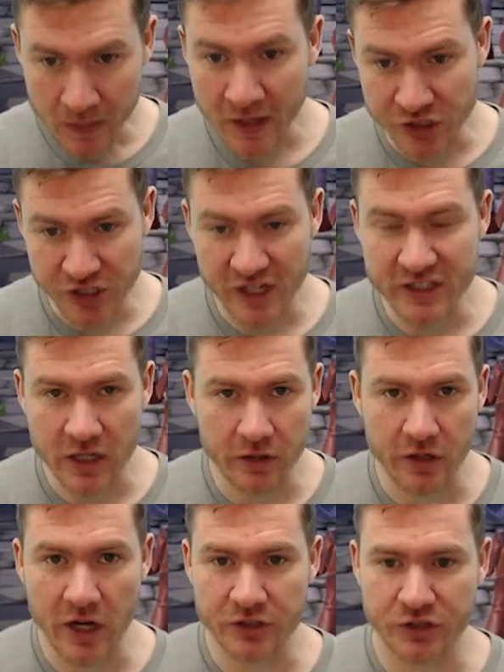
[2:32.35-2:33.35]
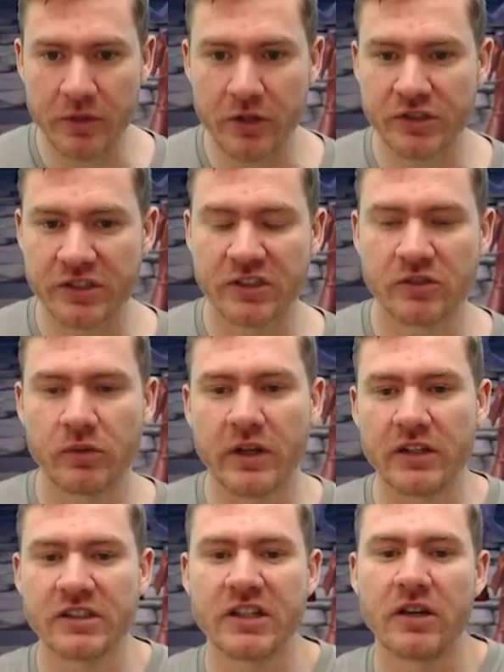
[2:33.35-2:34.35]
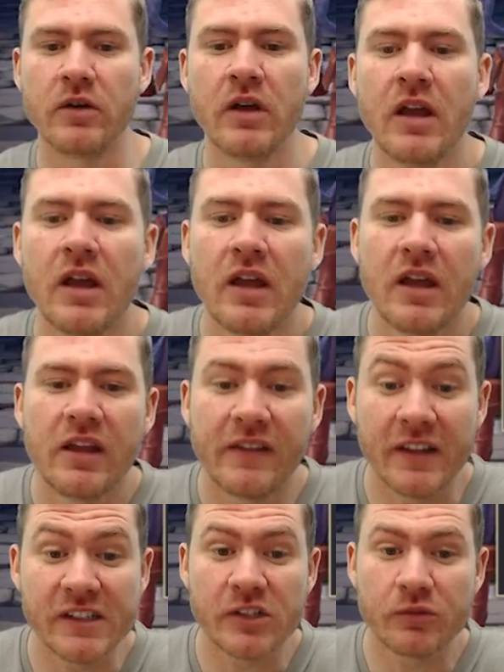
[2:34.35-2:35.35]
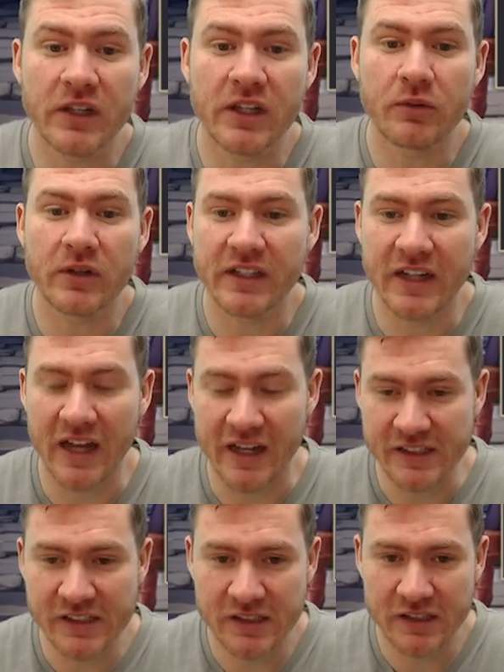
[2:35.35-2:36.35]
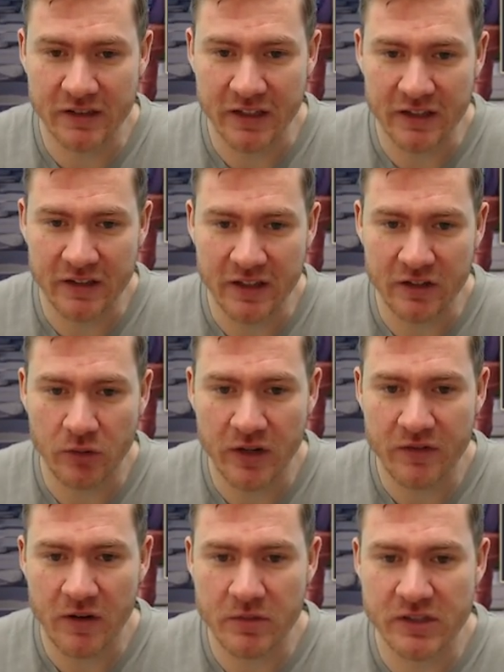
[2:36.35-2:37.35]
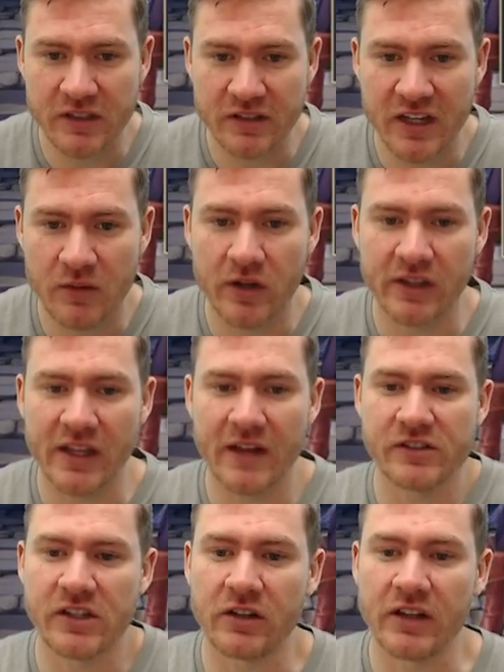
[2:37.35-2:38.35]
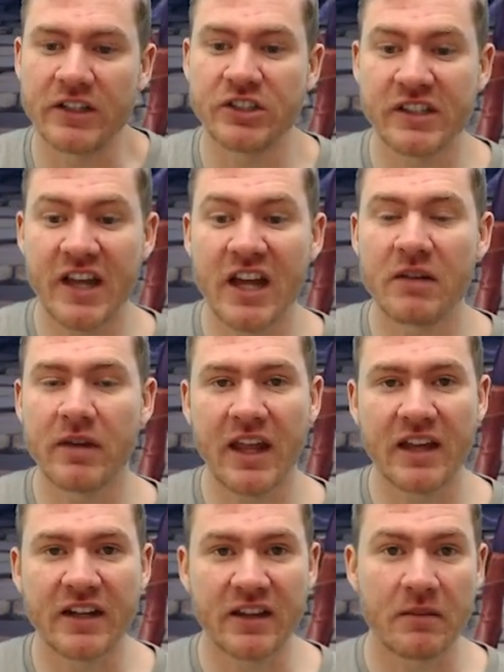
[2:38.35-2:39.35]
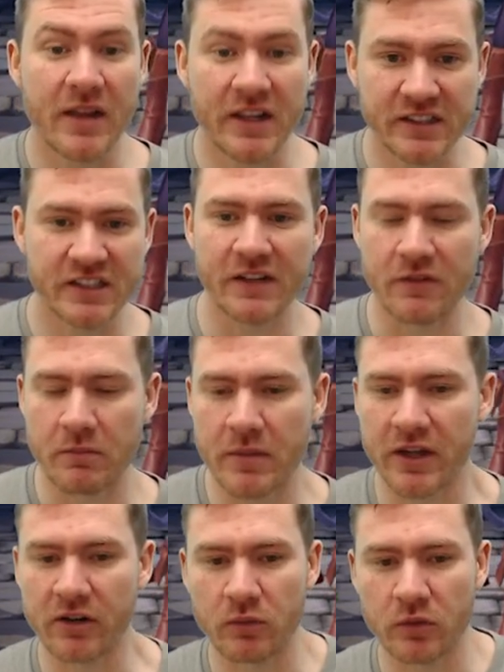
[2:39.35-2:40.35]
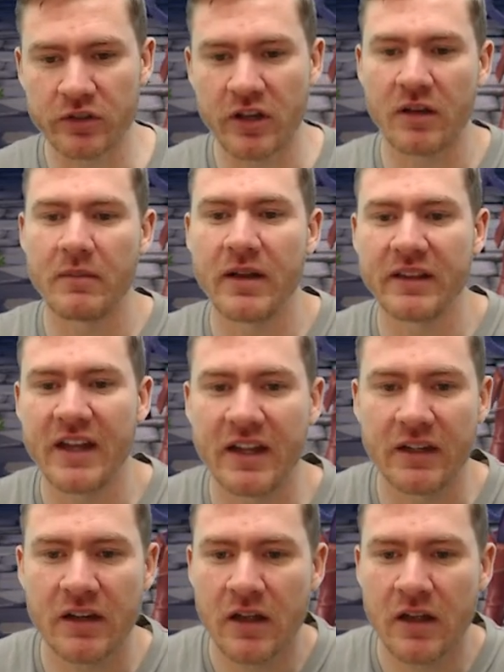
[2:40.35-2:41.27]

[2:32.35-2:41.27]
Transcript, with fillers: And she has other contributions as well, so this is really, really nice. The 25% team-wide lifesteal, and she's got a mechanic that makes this even better, and we'll talk about that